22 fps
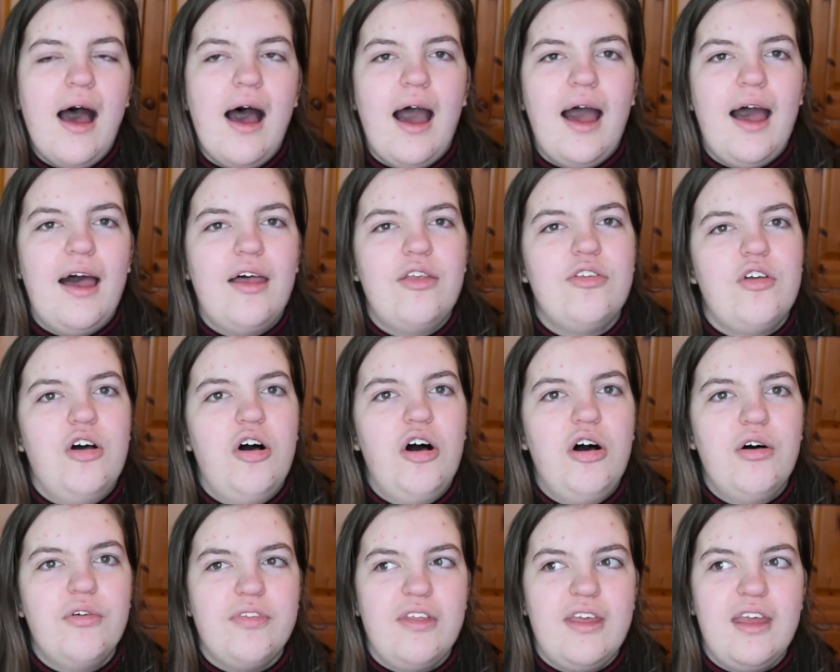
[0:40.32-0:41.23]
As
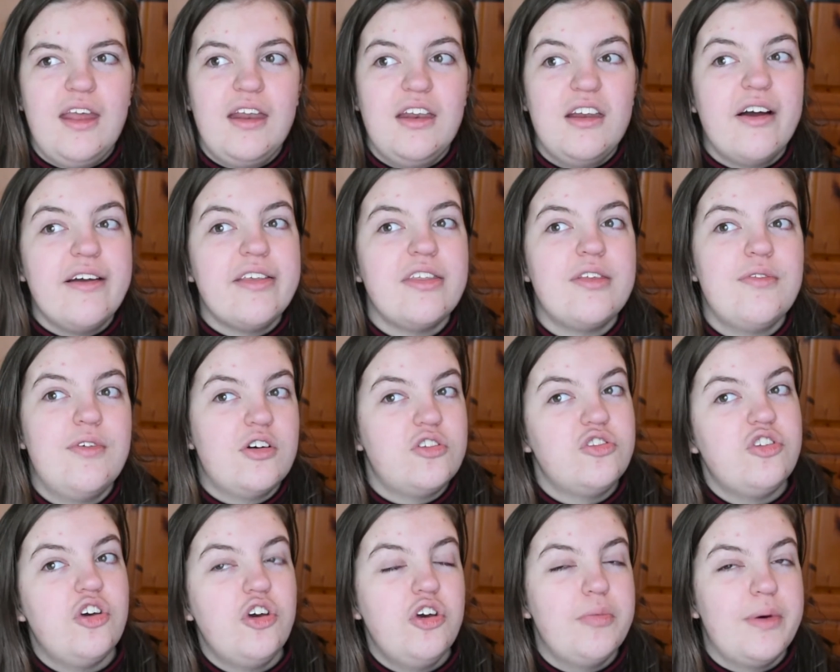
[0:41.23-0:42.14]
of the 9th of
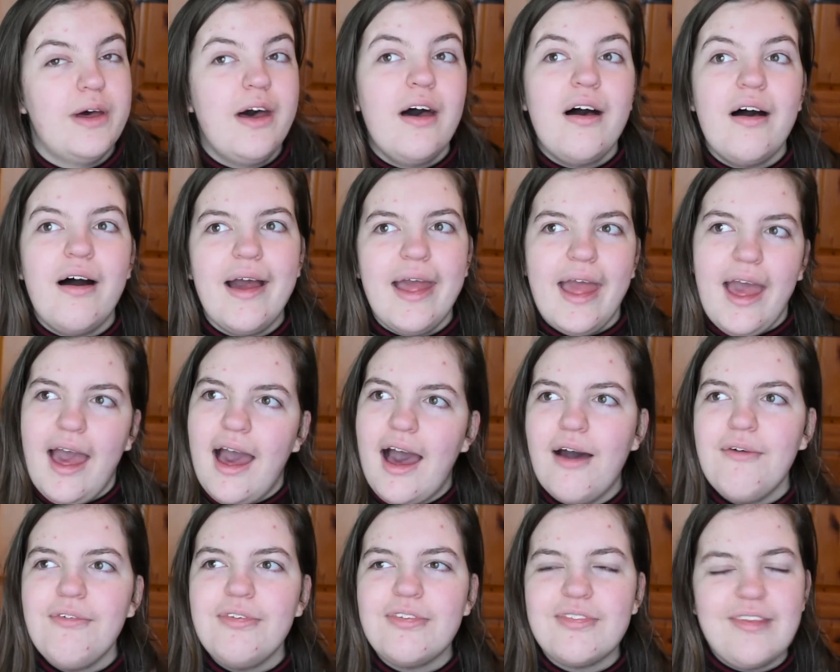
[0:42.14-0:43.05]
October, I
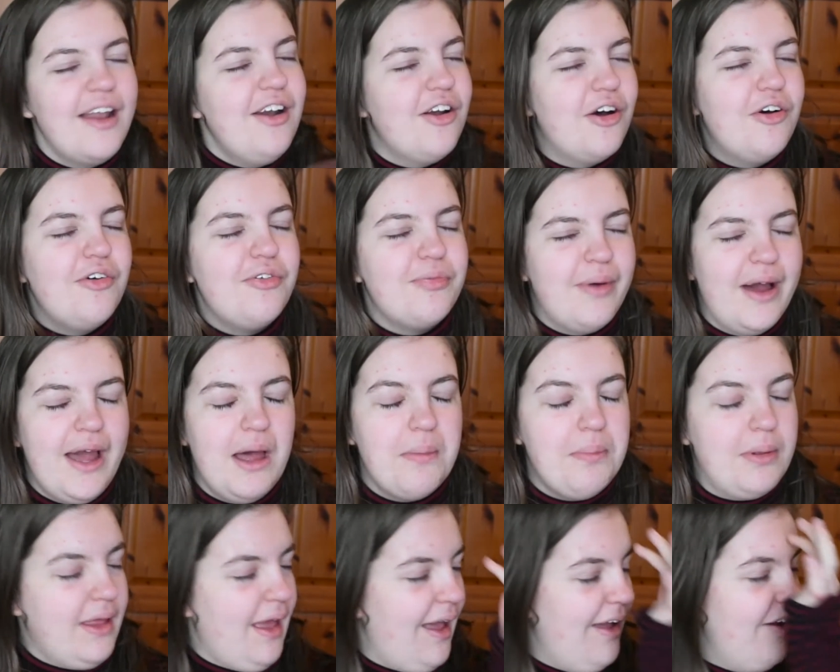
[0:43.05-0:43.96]
have sent off my
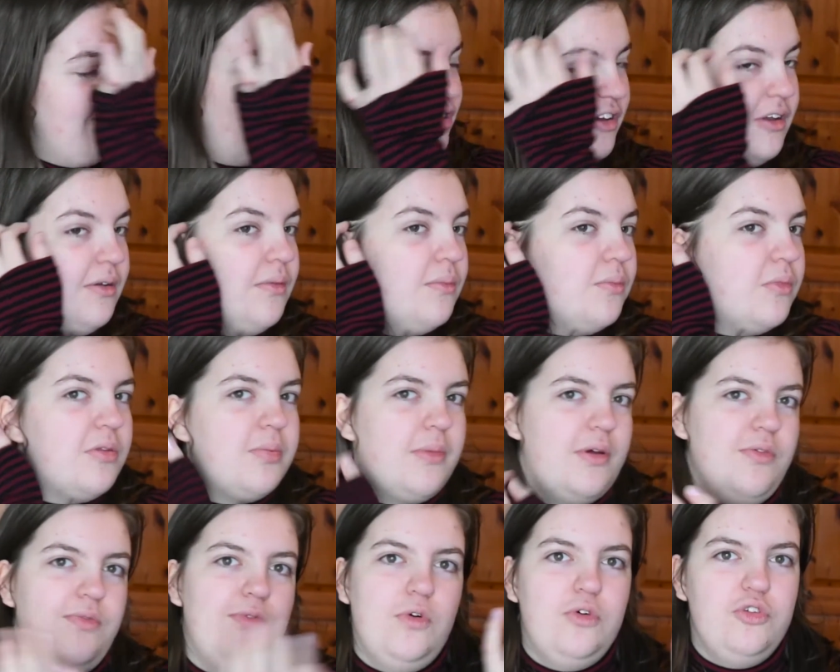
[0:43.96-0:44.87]
application with
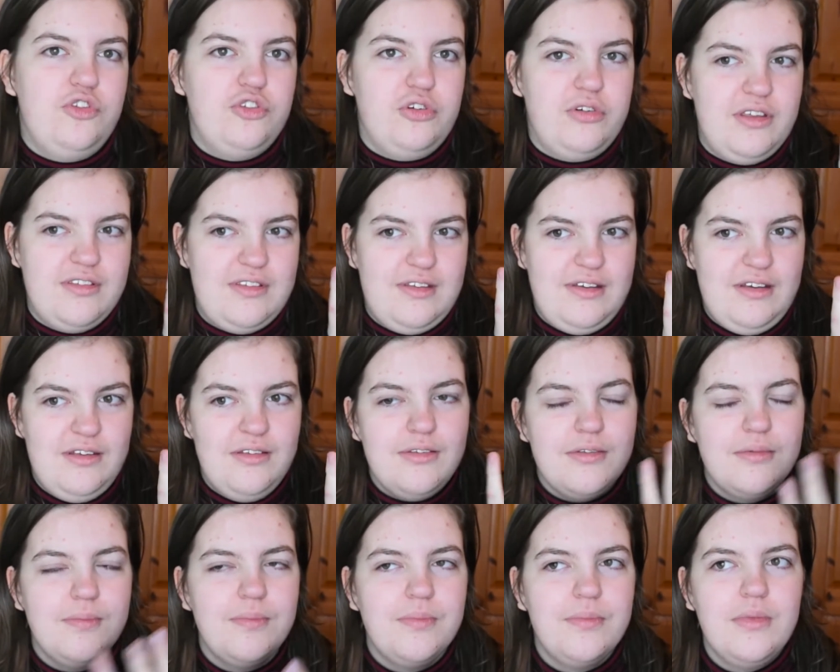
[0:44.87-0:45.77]
my 4
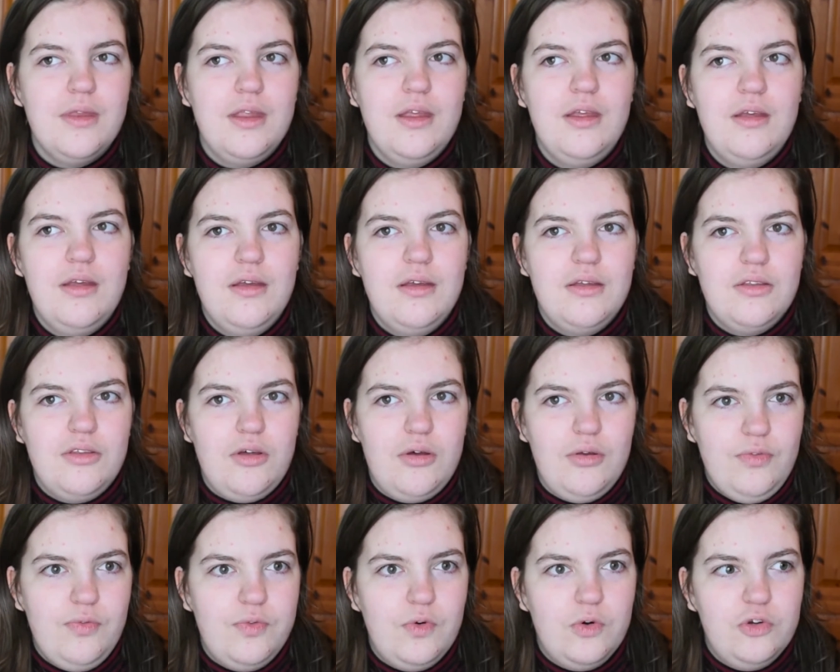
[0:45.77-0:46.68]
choices.
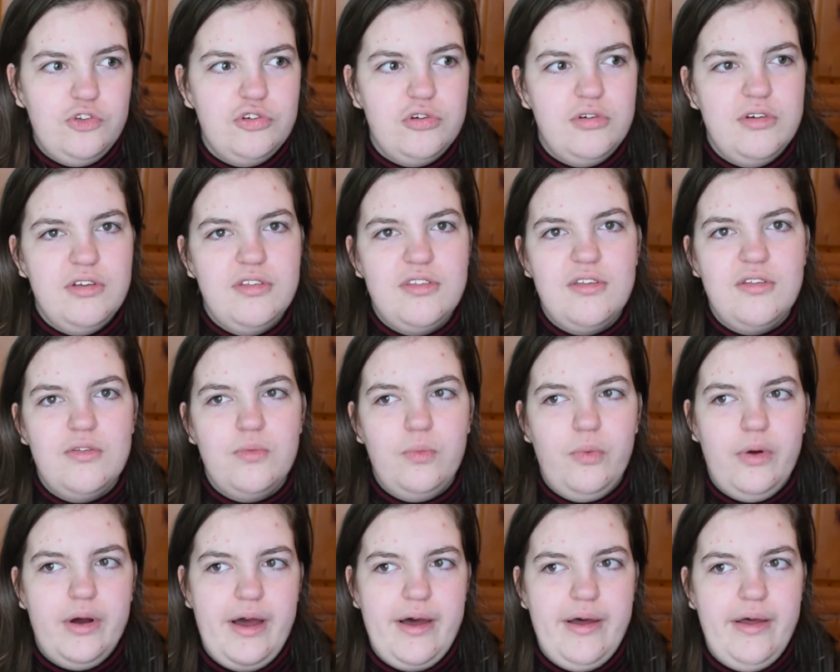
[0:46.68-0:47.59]
Those 4 choices
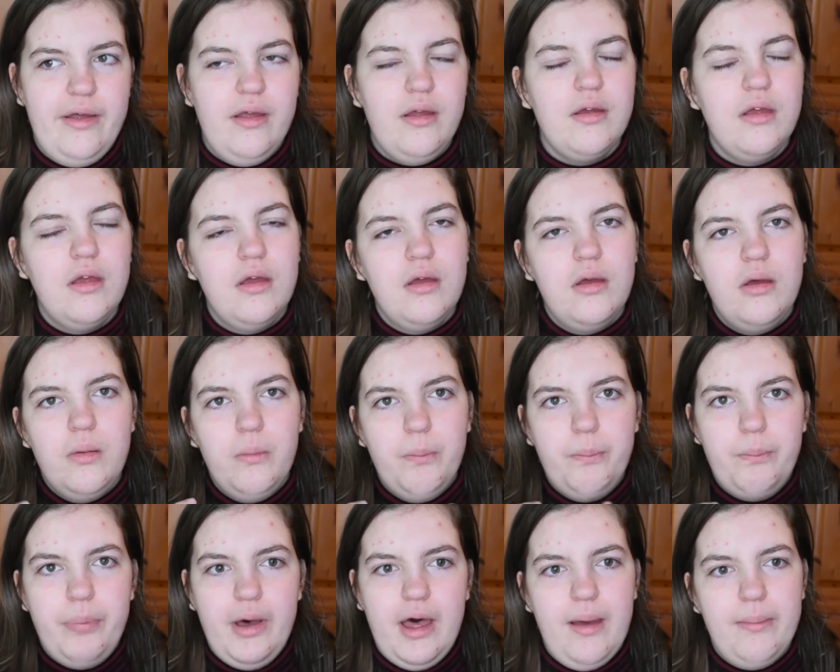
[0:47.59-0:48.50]
were
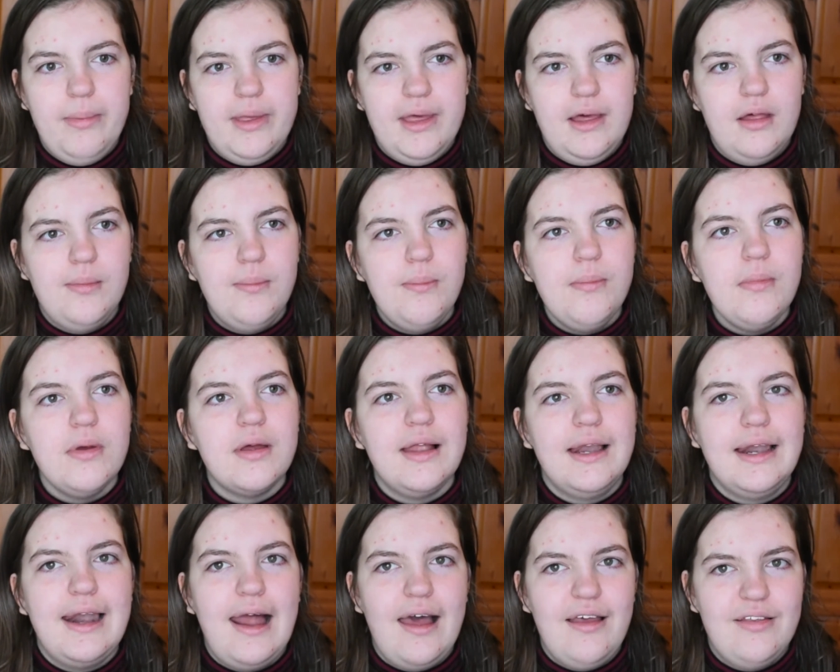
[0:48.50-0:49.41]
Birmingham,
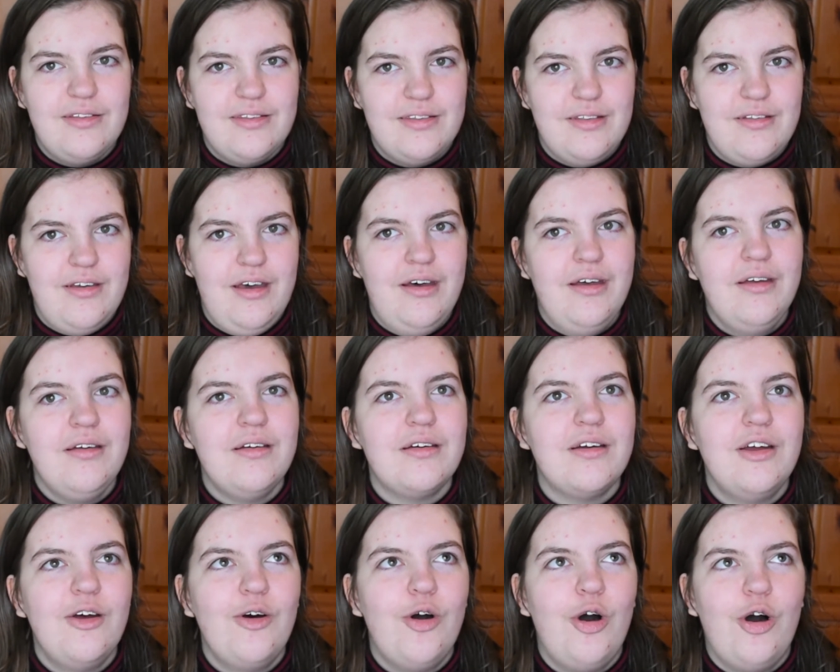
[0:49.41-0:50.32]
Leicester,
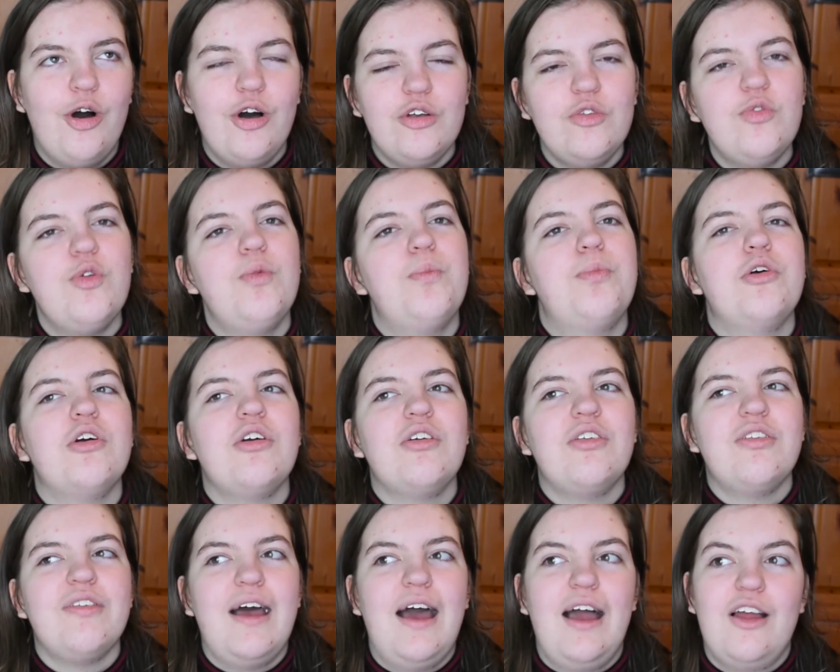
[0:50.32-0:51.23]
Oxford
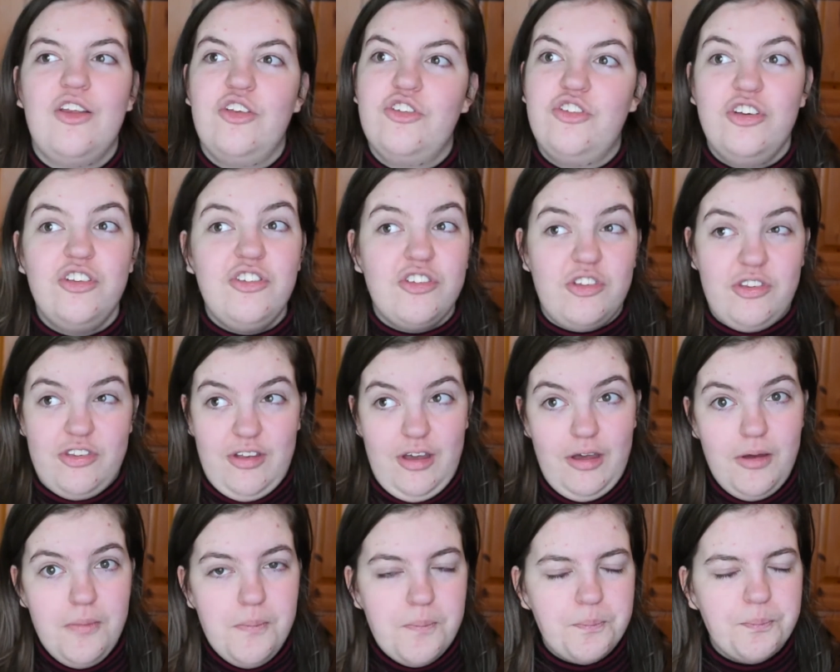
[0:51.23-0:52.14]
Brookes and
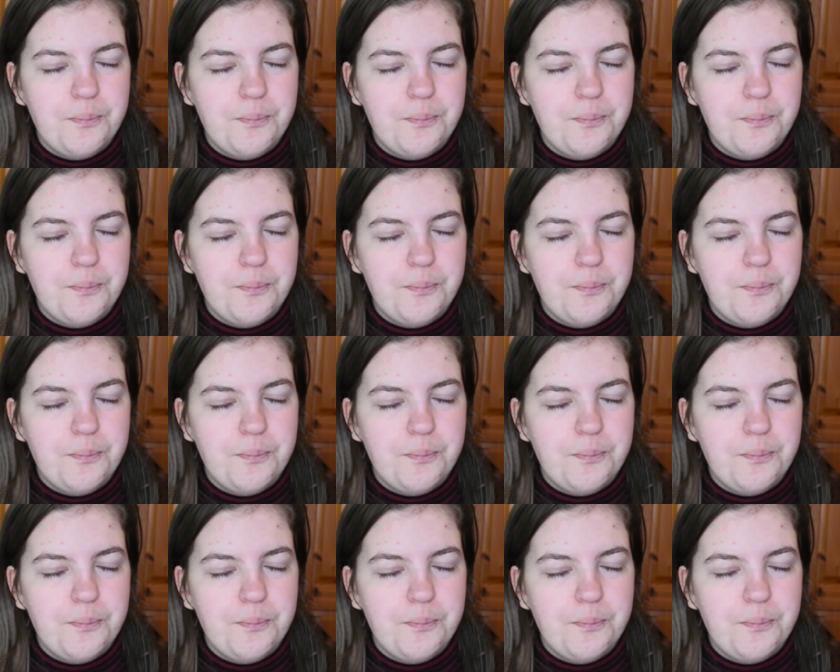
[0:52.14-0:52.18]
Chichester.